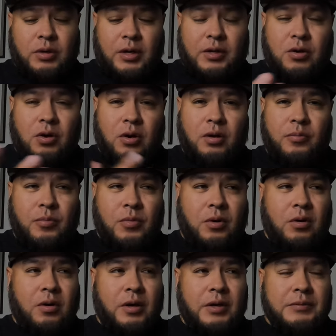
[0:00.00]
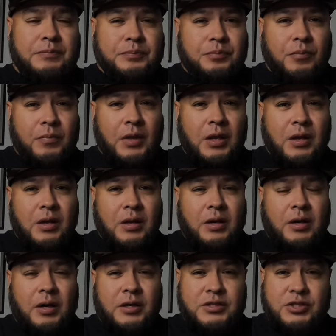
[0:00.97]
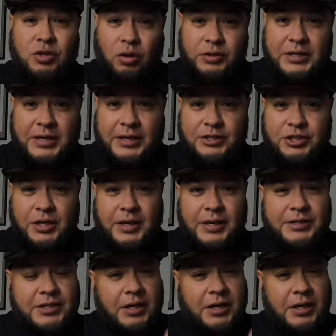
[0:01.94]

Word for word: I caught them on uh, salty head jighead.